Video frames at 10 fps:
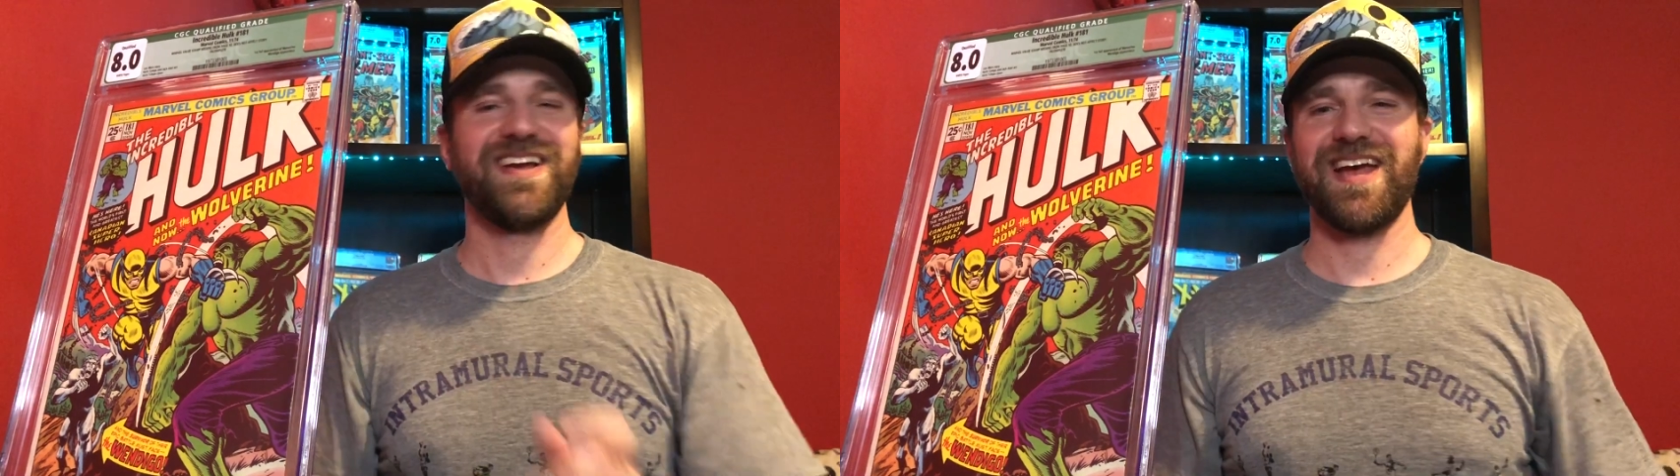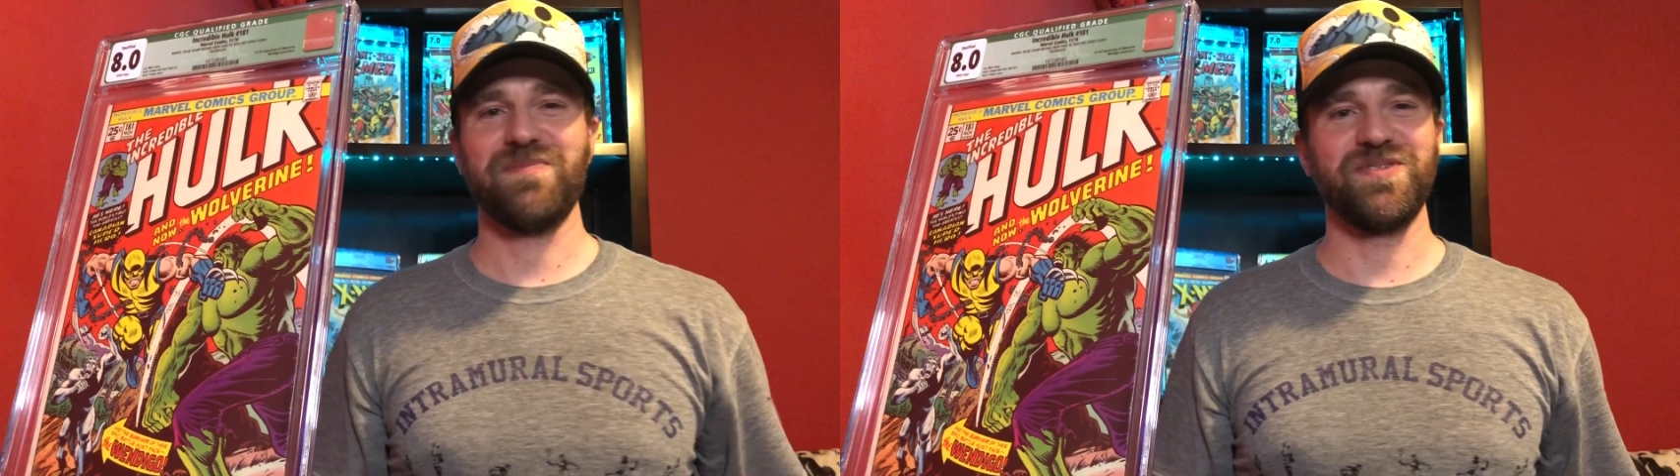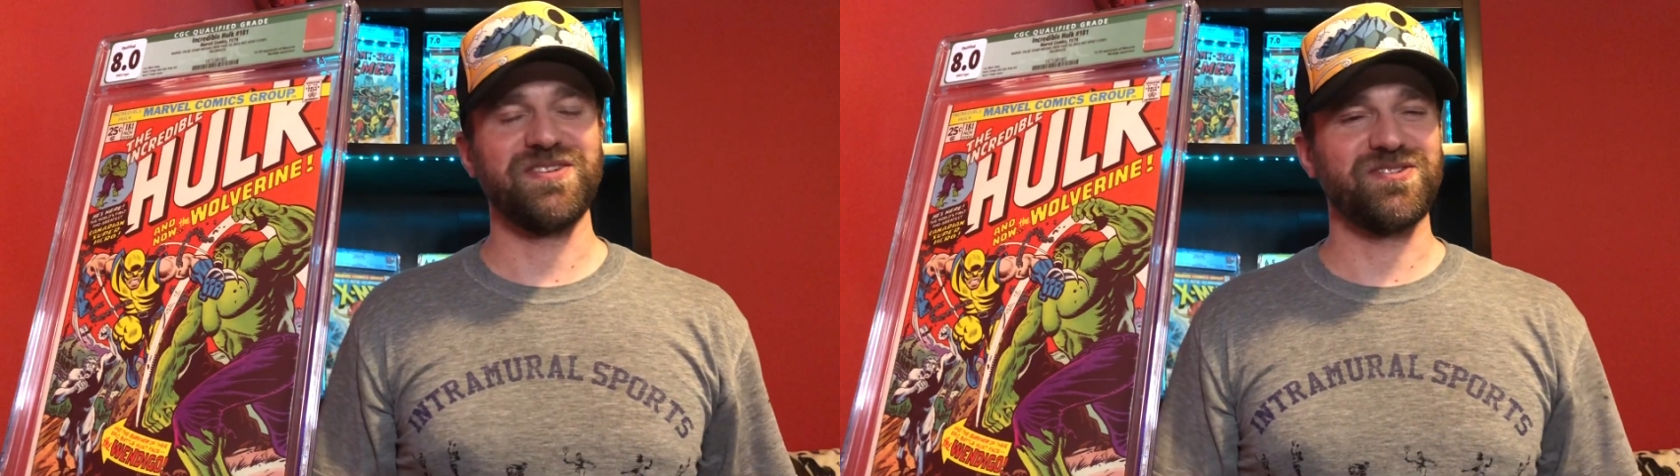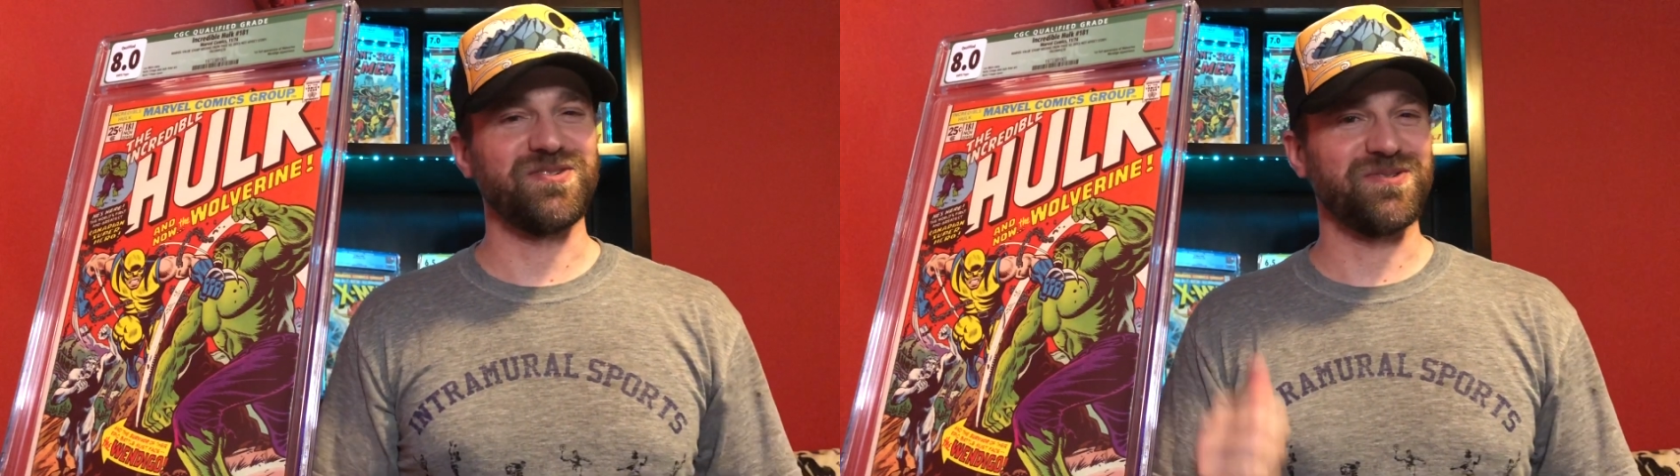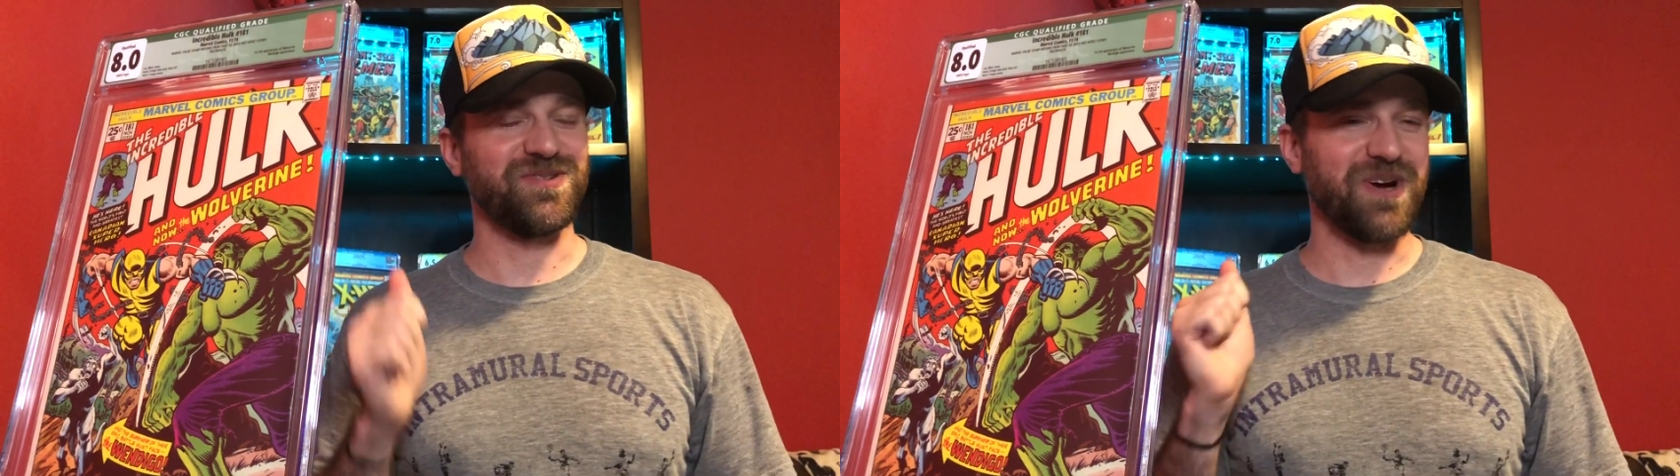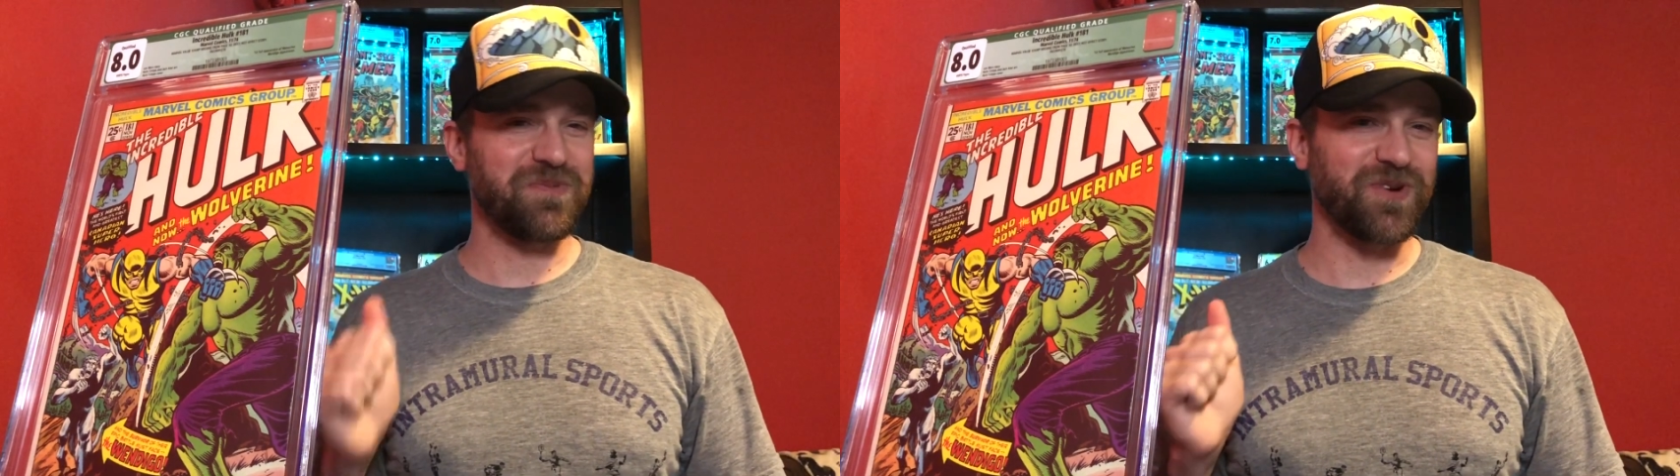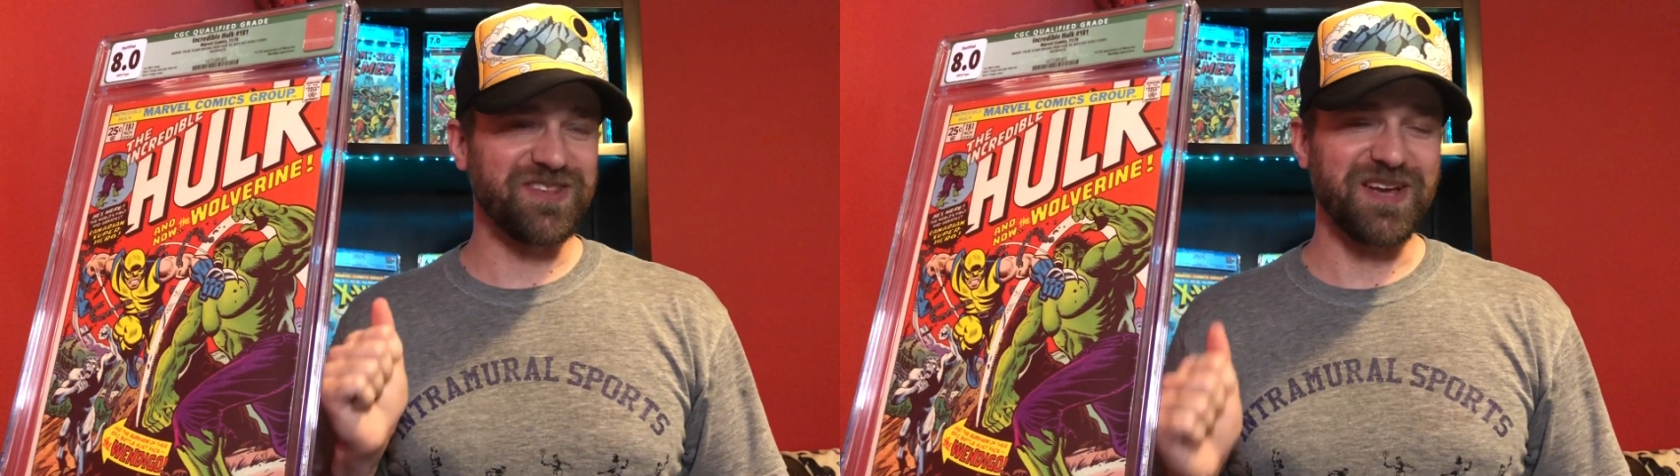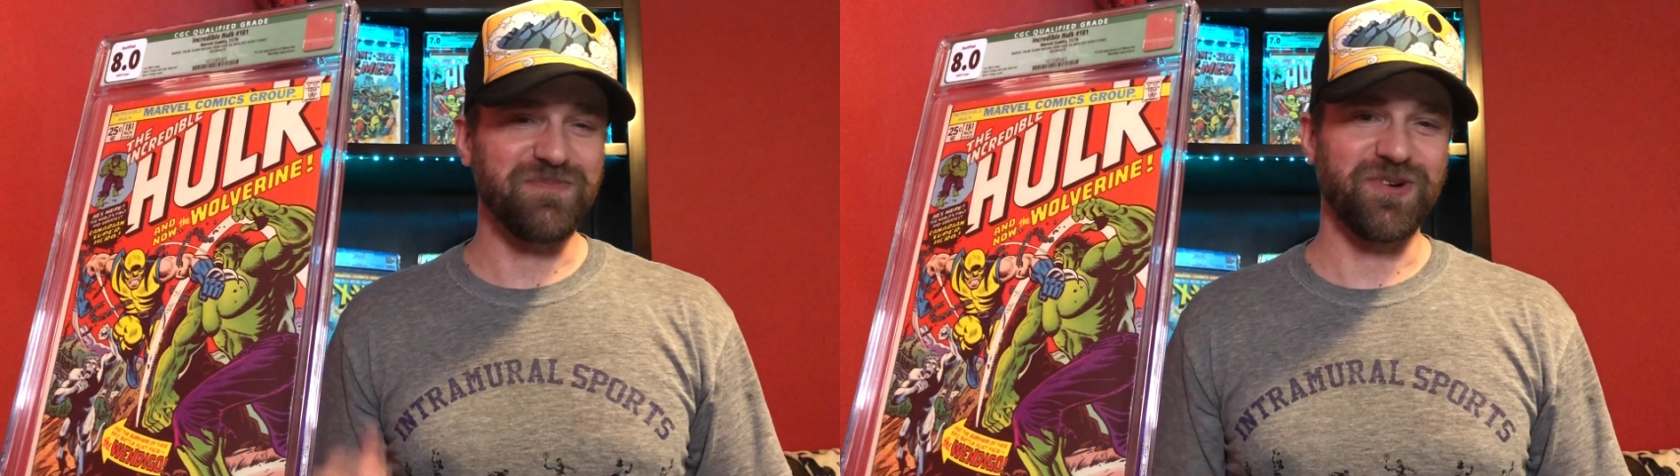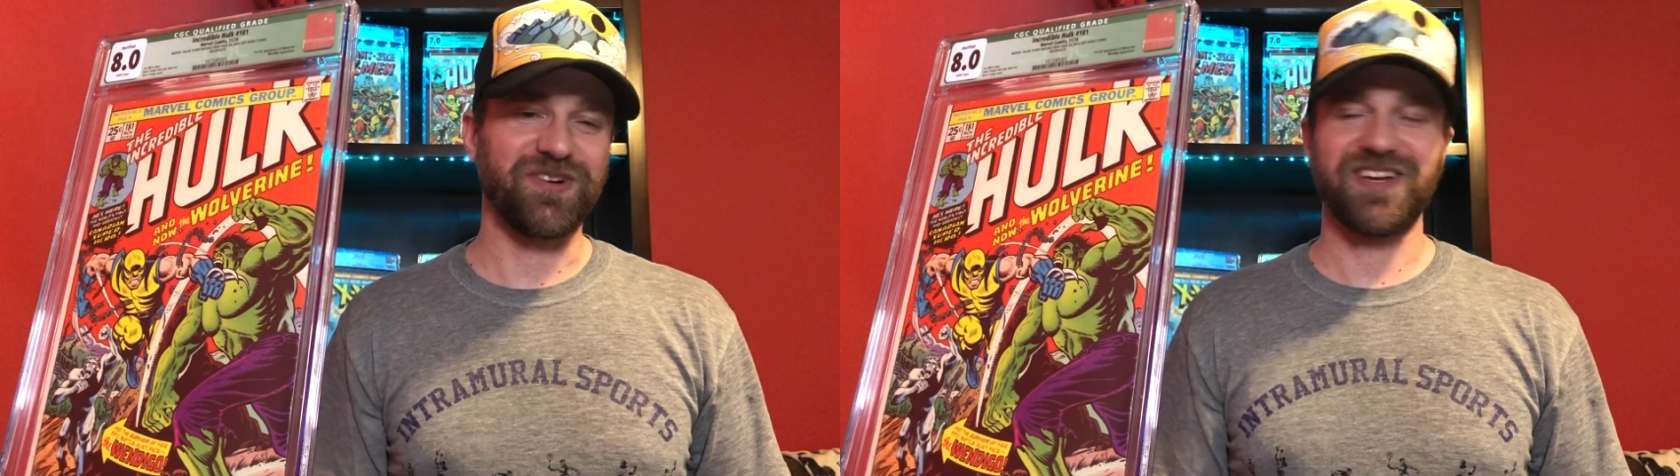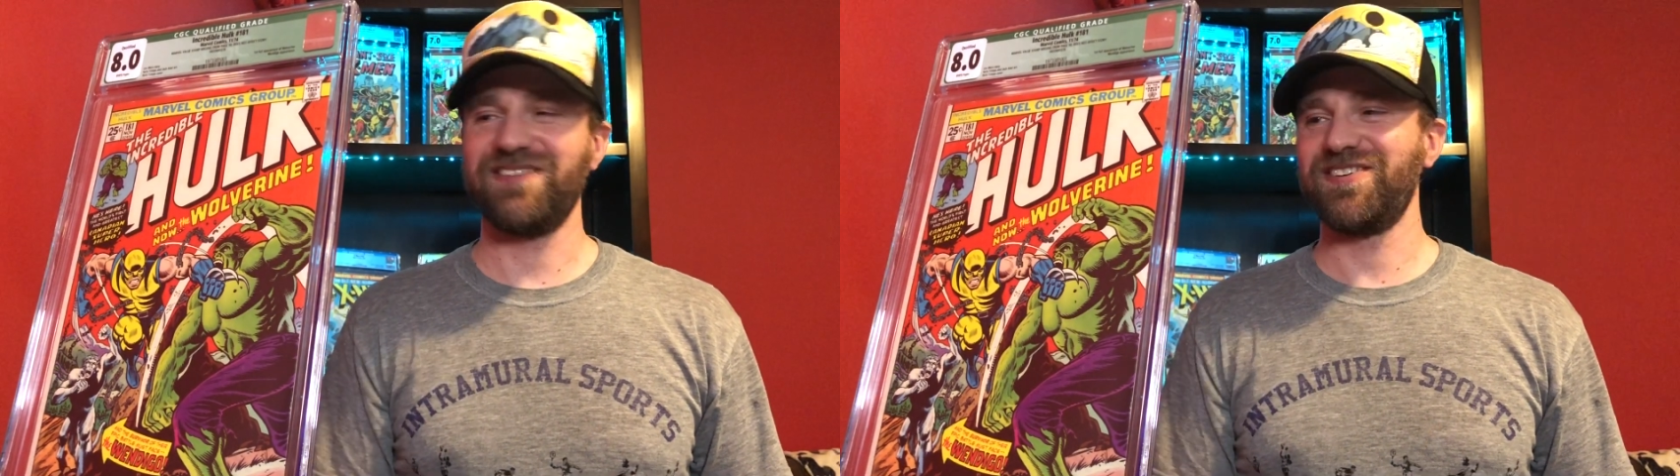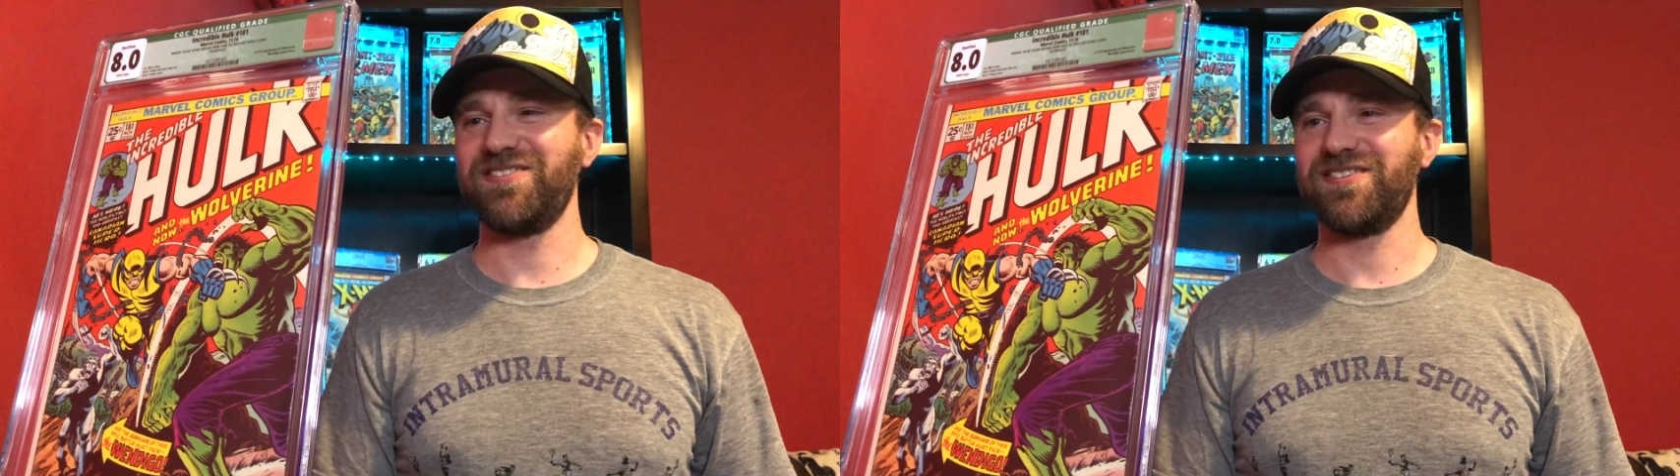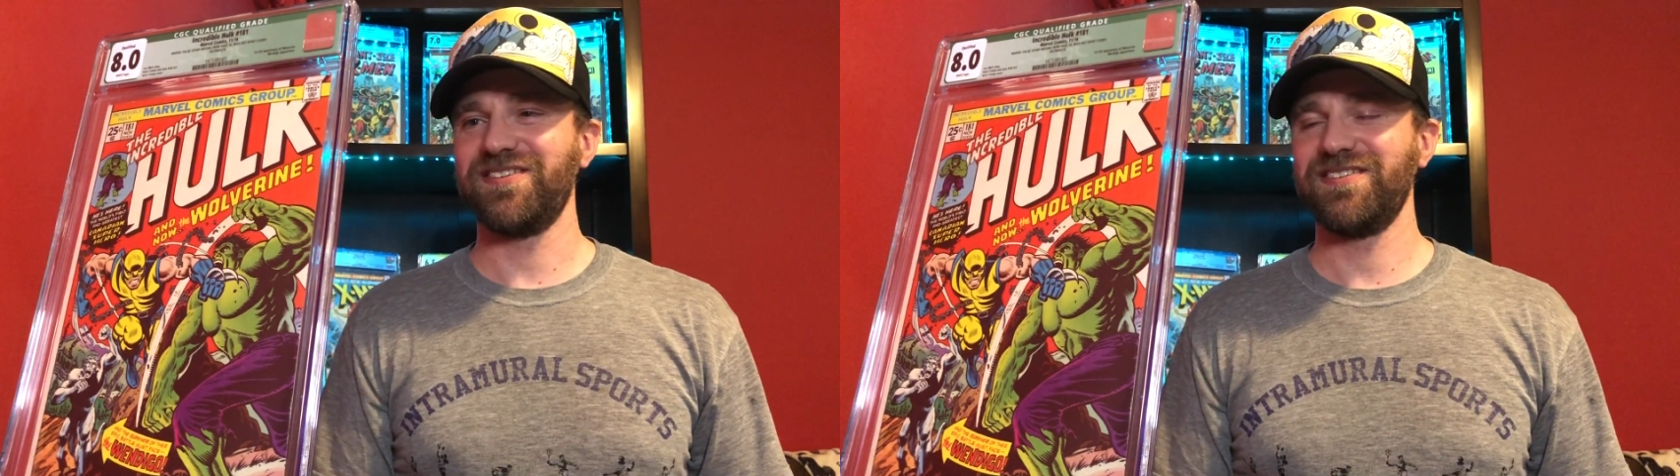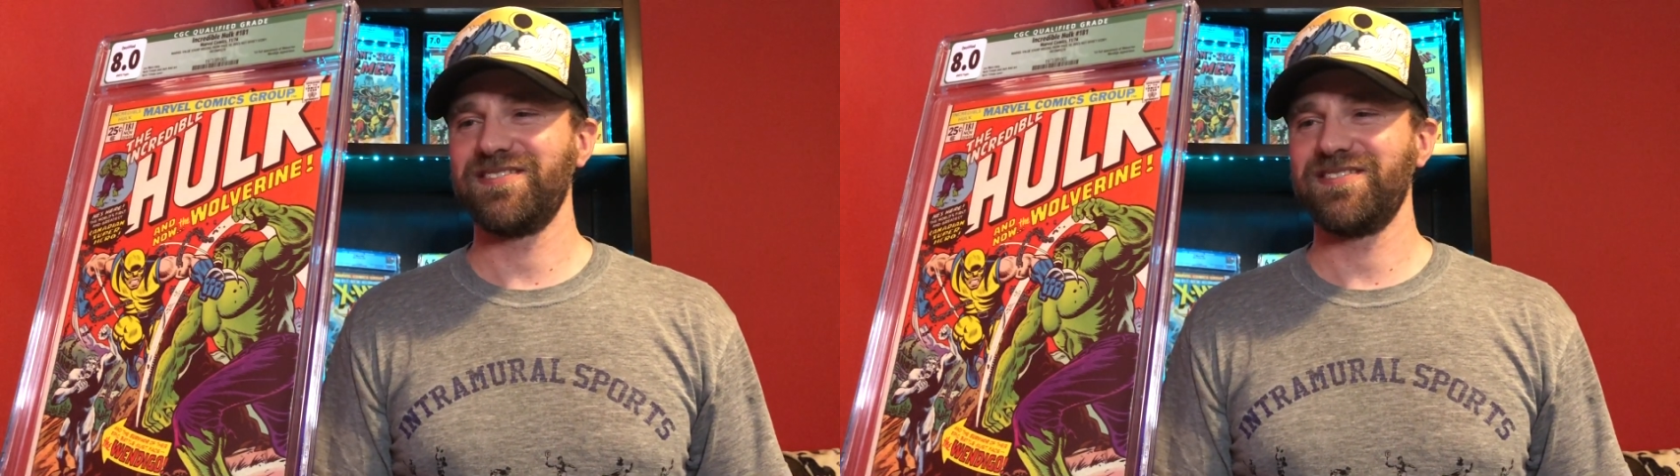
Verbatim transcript: happy to upgrade that book, have another